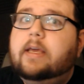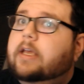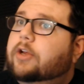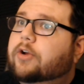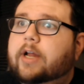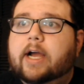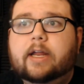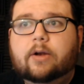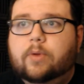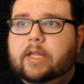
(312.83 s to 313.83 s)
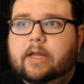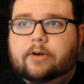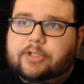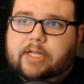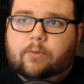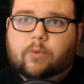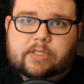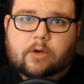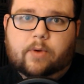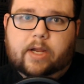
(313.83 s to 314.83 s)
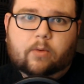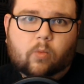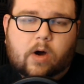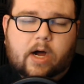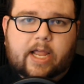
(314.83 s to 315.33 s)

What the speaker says: you're not going to really understand what's going and why.